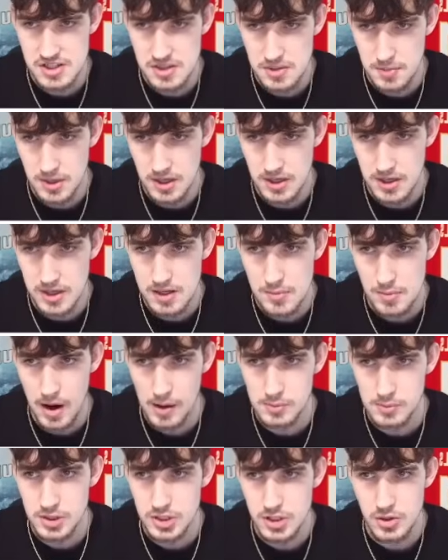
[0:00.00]
is the pick. He
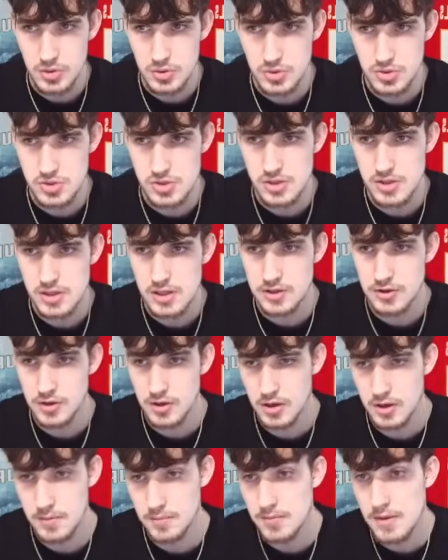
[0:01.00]
probably goes. And
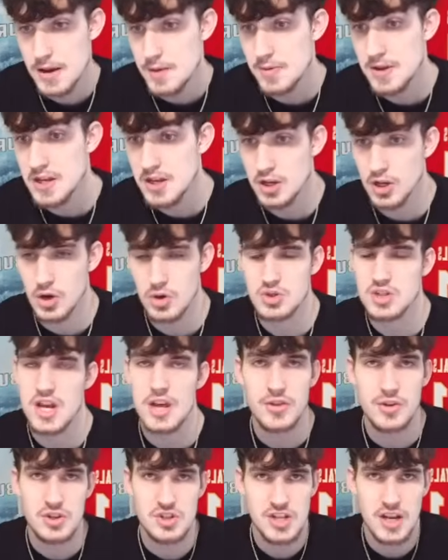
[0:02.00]
maybe he goes
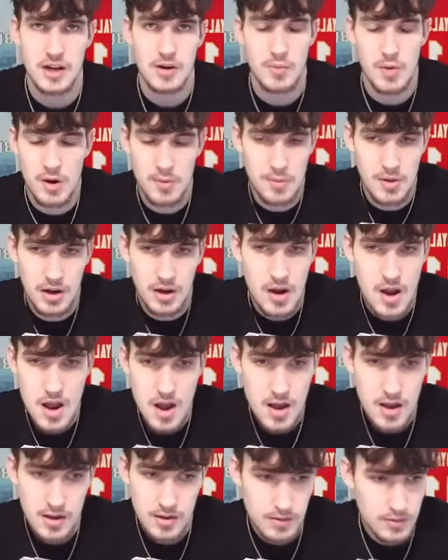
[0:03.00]
at their second round pick.
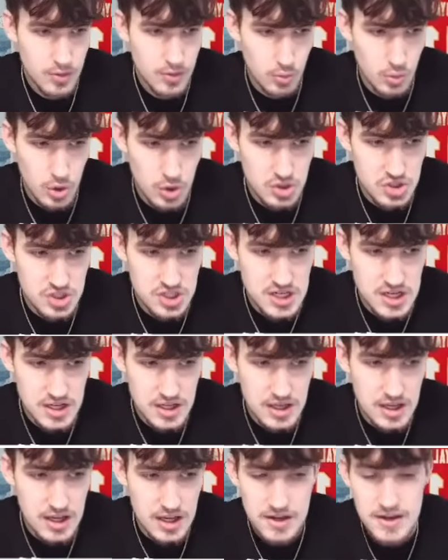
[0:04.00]
We'll
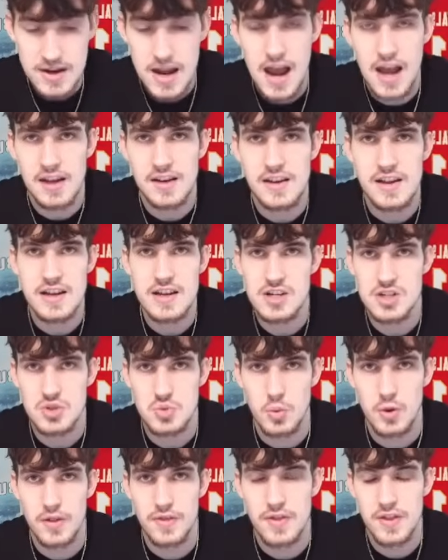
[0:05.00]
see in 9 days
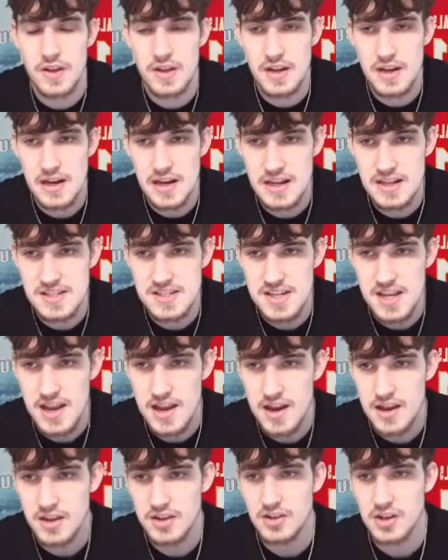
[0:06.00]
what the
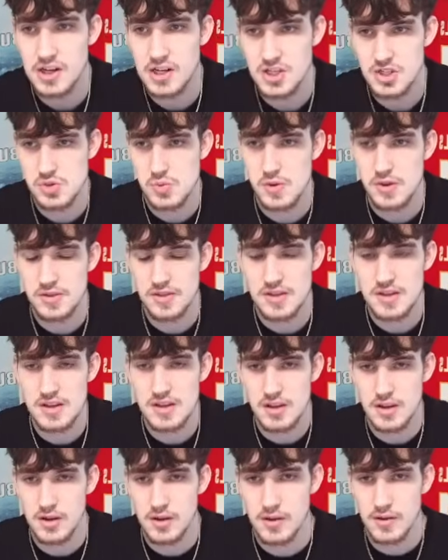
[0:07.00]
NCAA does with
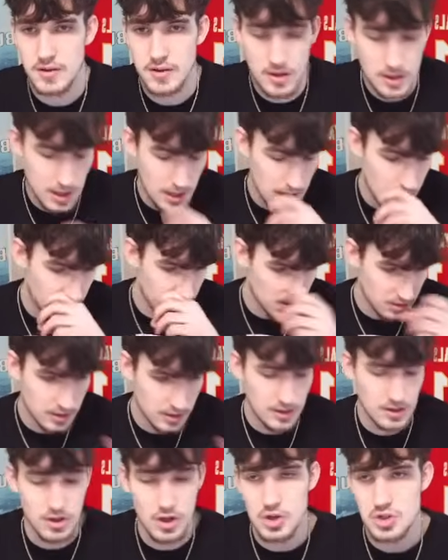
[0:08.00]
the
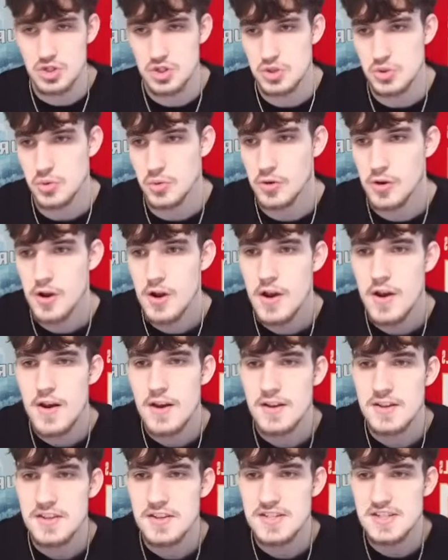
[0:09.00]
lawsuit.
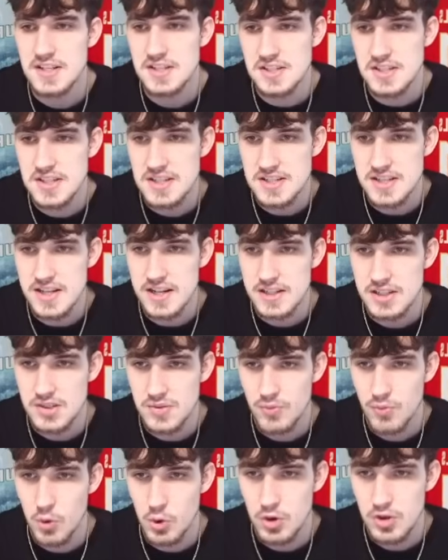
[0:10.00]

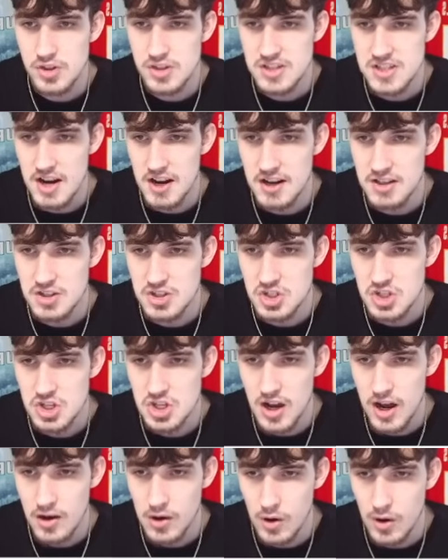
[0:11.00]
66 for the Titans.
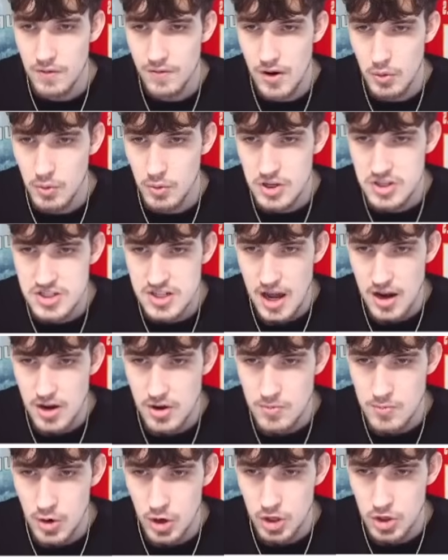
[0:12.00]
You got Arval Reese, got
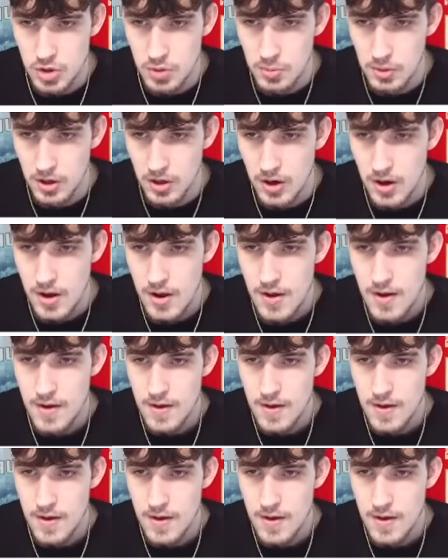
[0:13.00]
Omar Cooper.